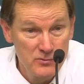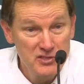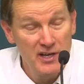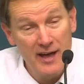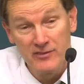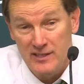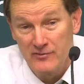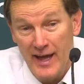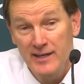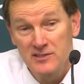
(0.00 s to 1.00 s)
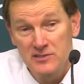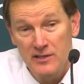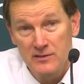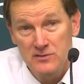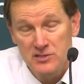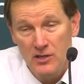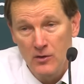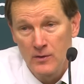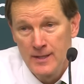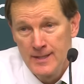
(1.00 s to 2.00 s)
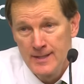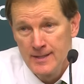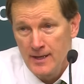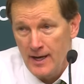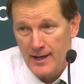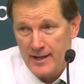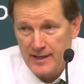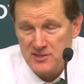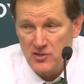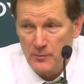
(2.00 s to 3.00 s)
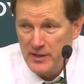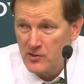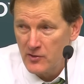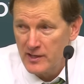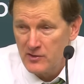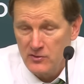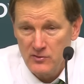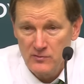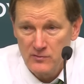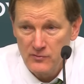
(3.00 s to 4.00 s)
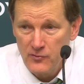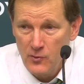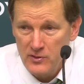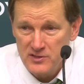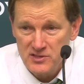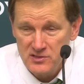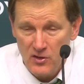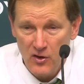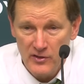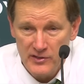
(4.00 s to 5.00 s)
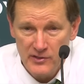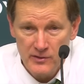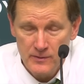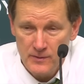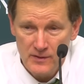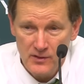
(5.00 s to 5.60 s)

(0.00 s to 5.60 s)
we should have an advantage there. So I, I think it's going to be critical for us all year.